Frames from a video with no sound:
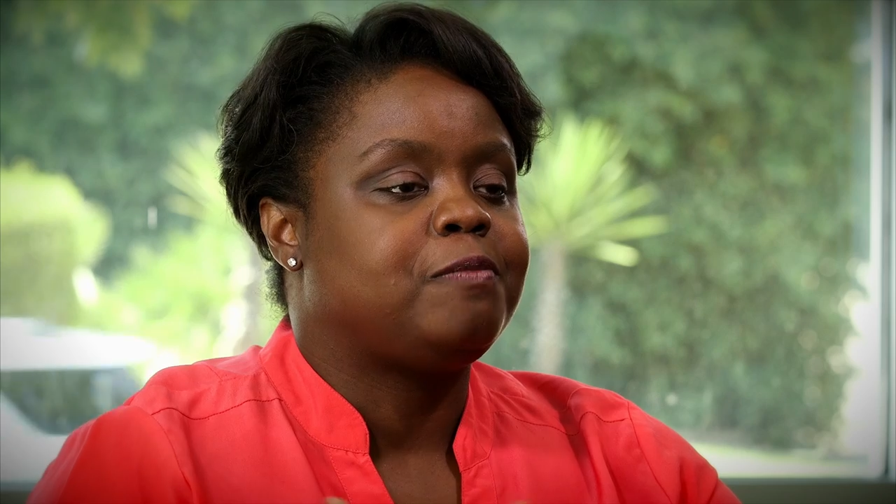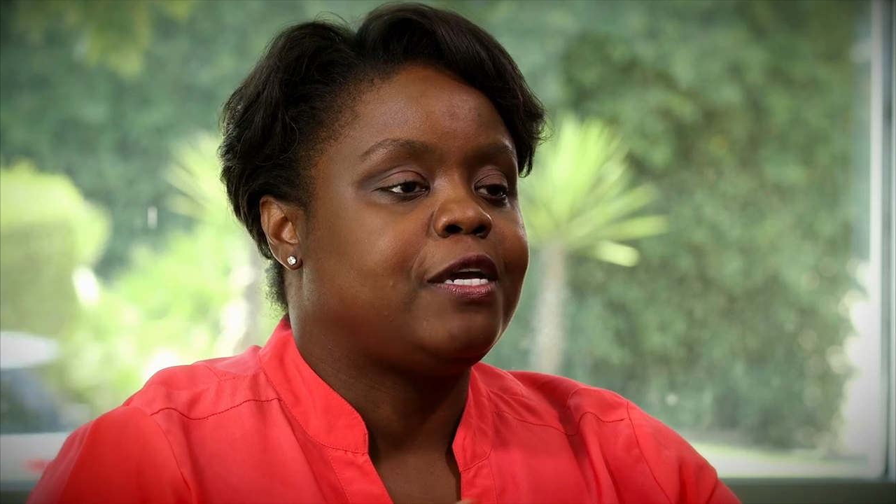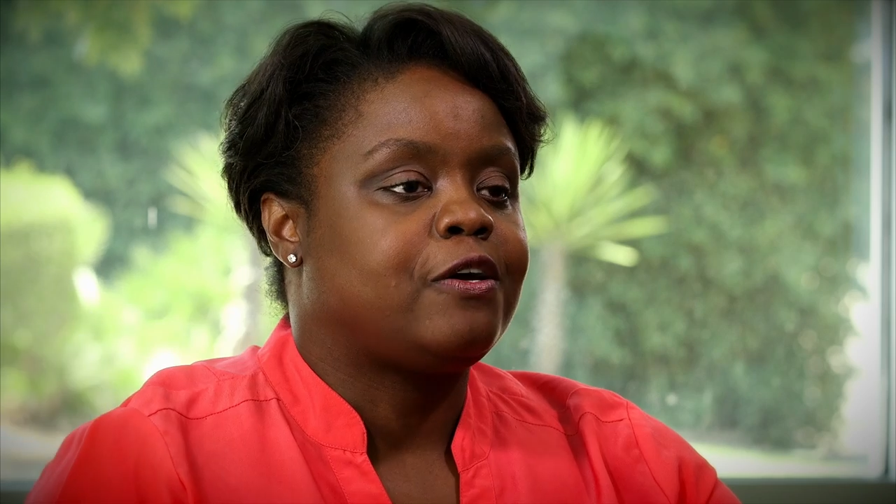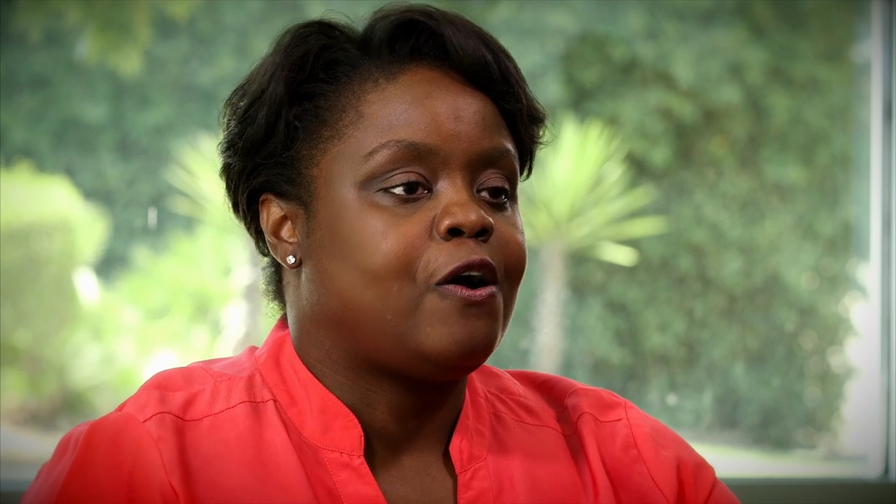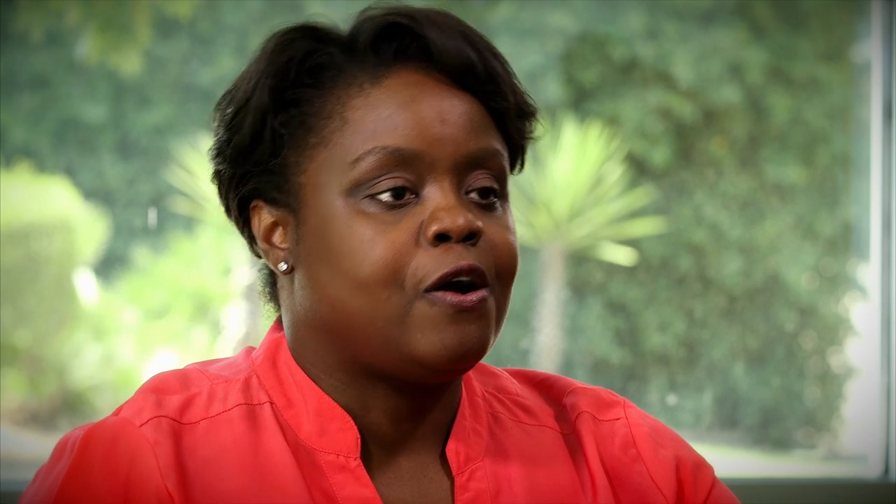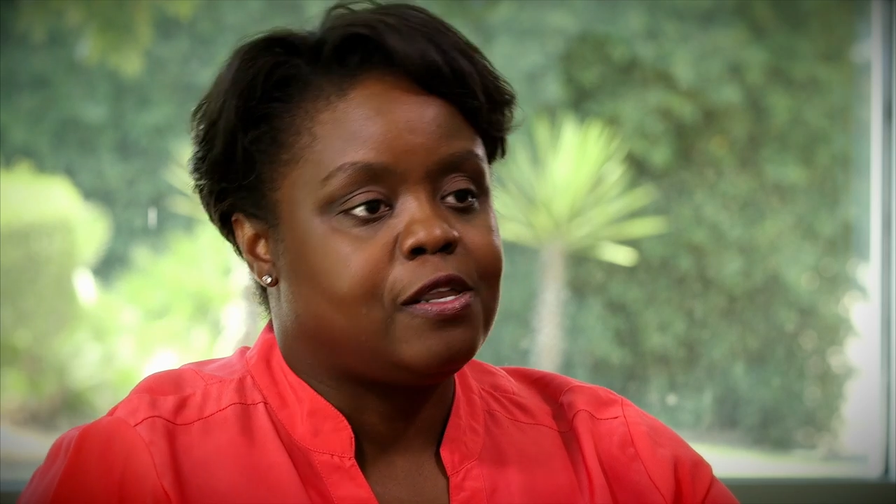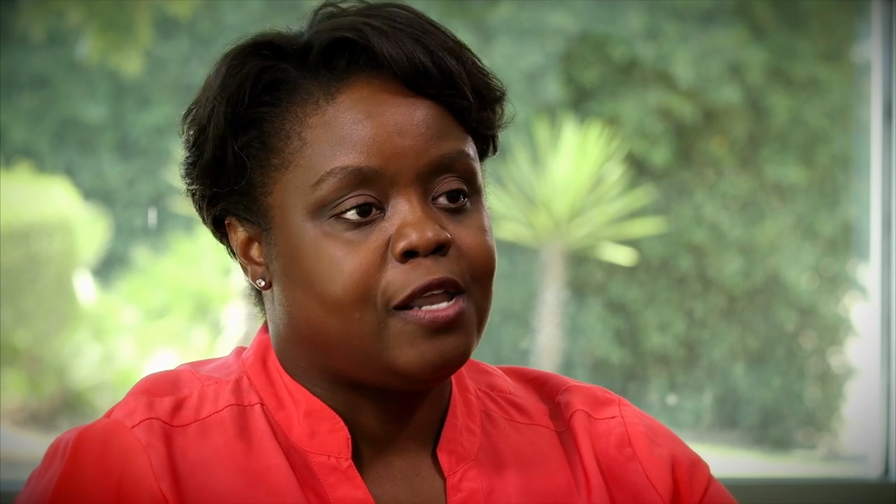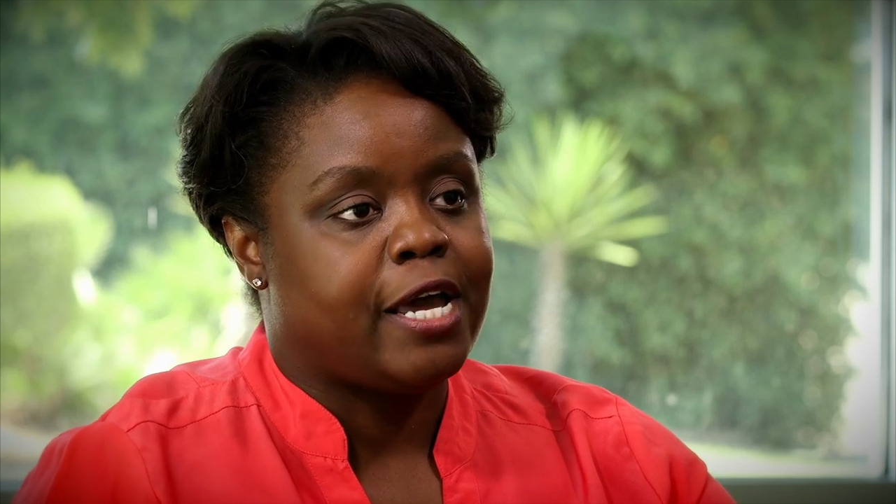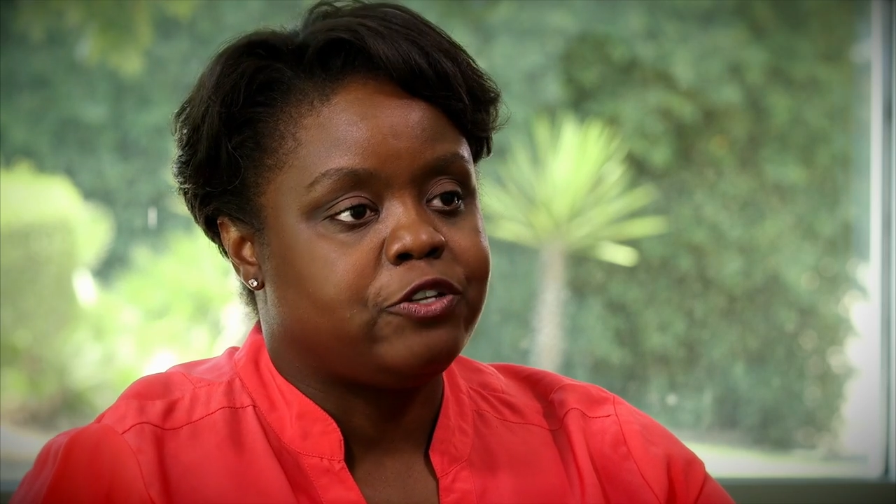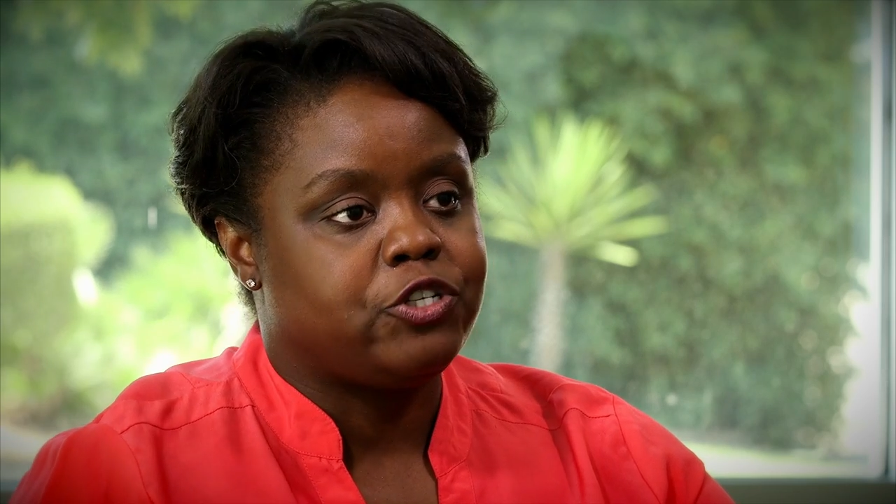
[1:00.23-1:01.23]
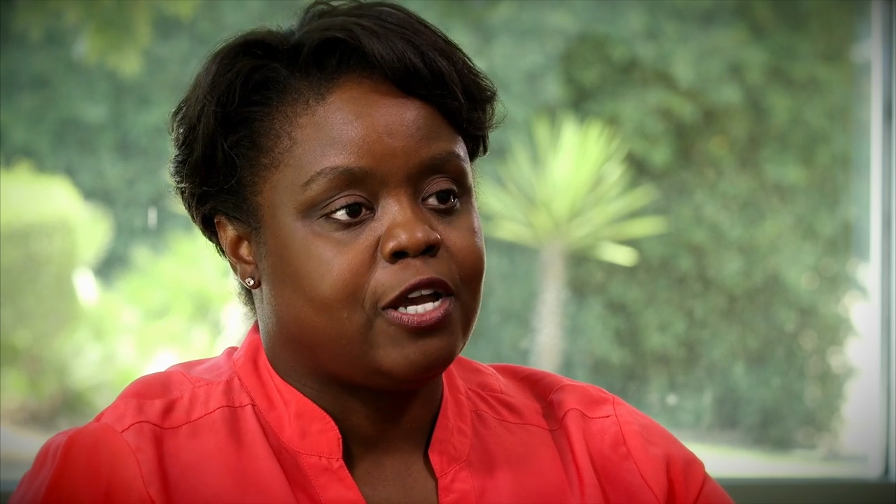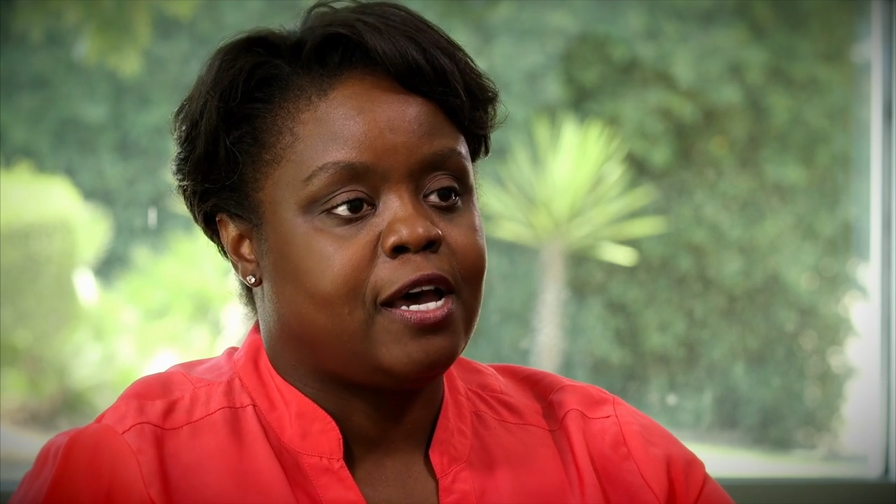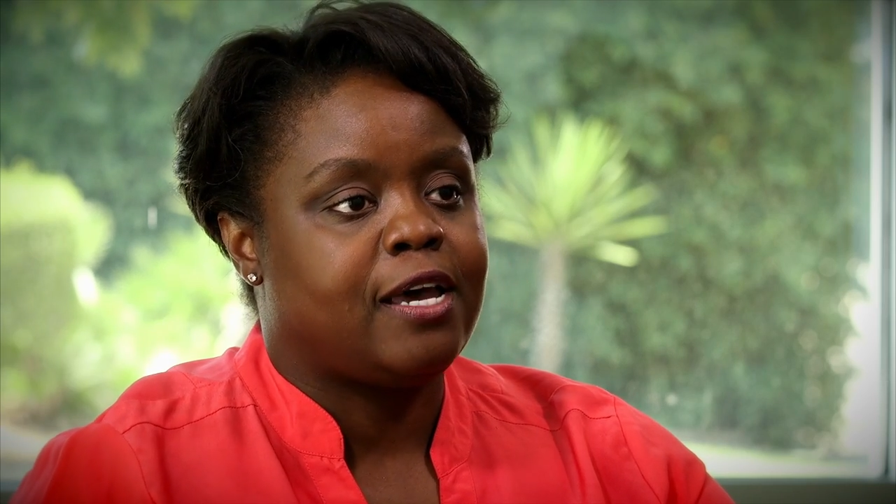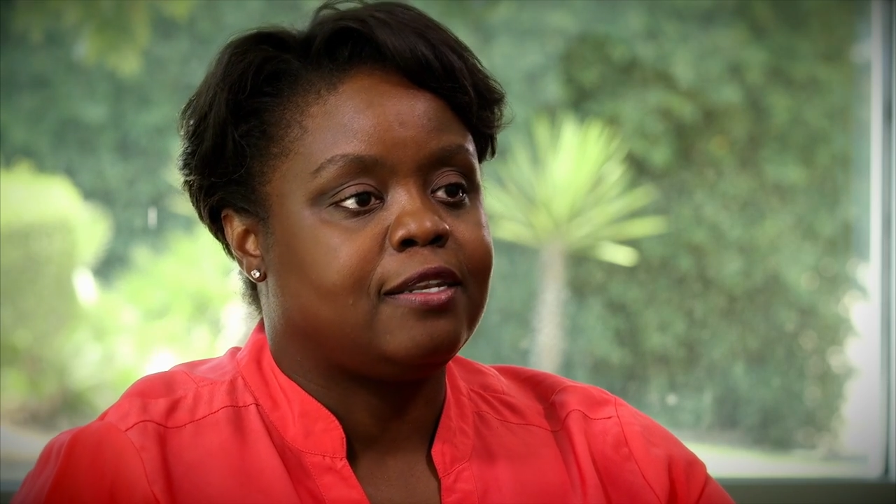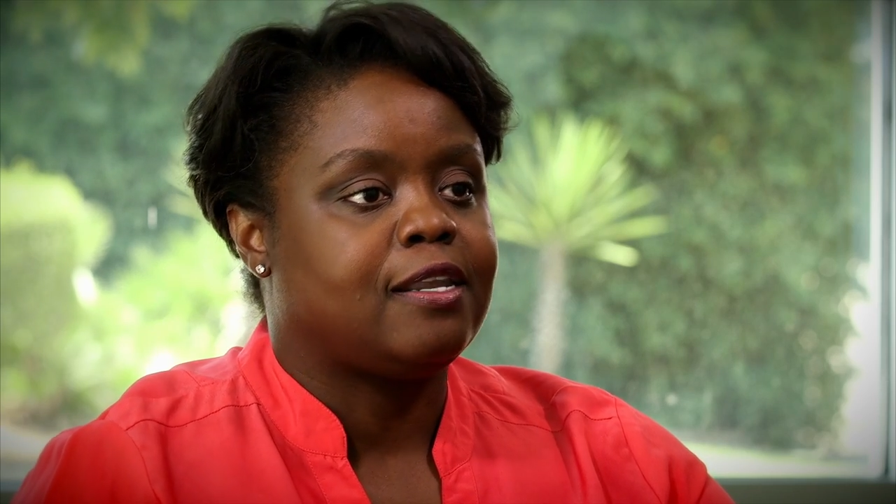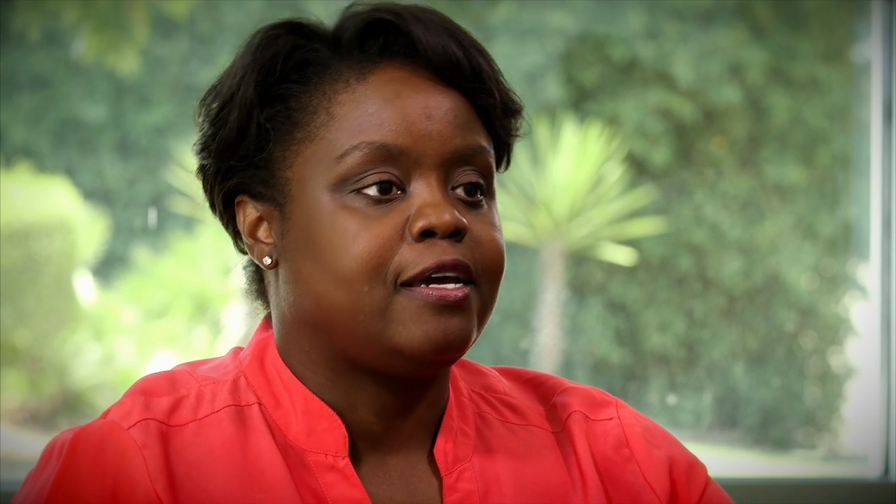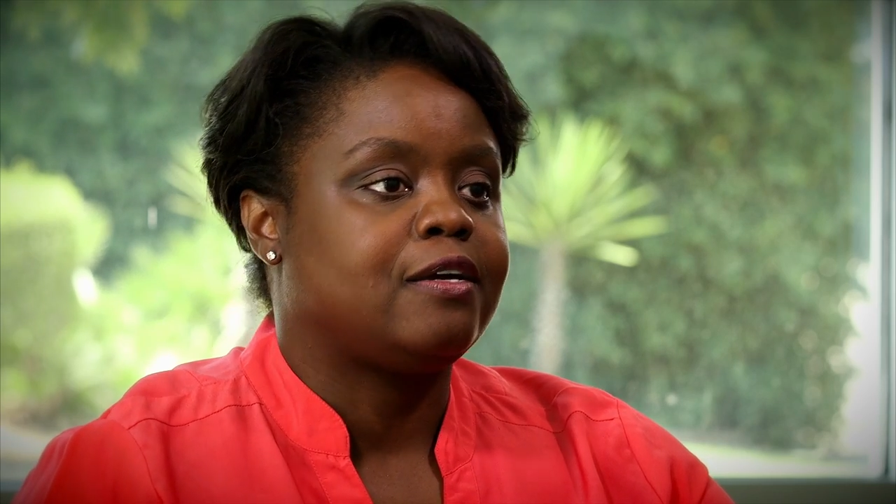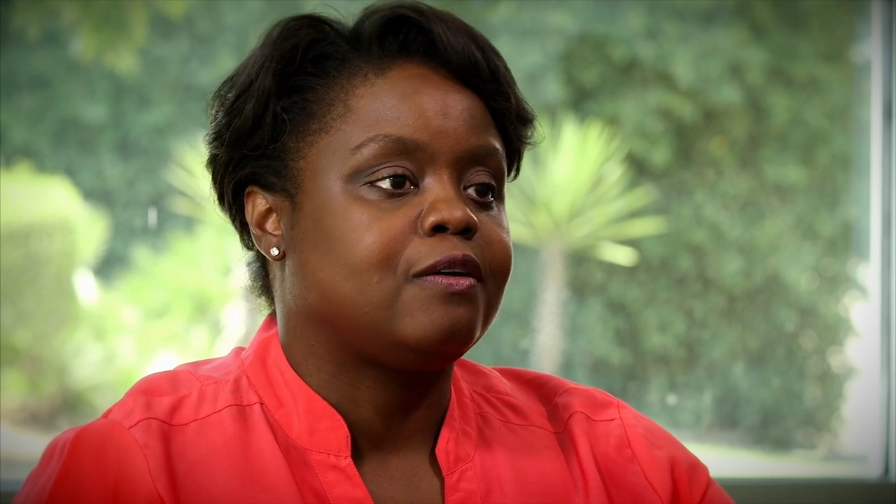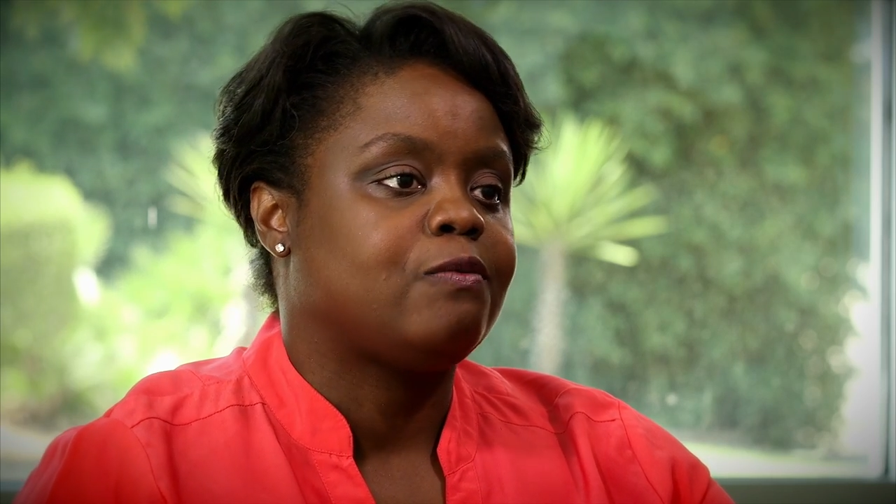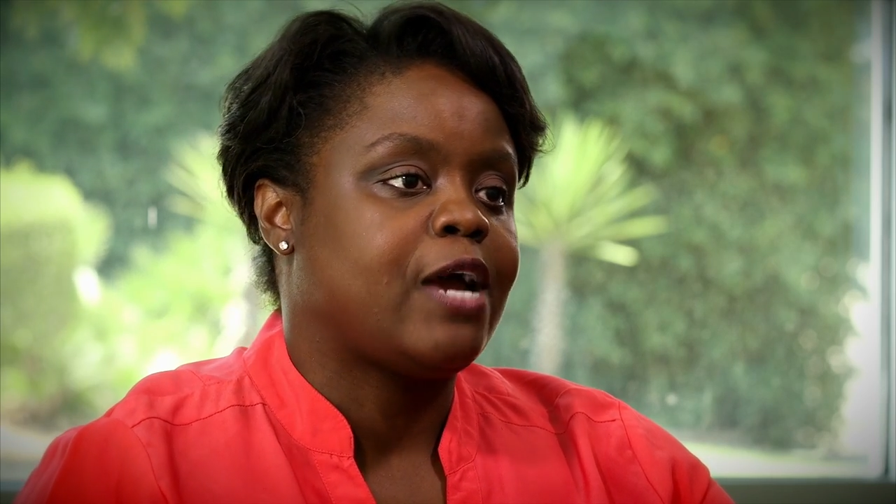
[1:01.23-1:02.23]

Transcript: to make our clients shine like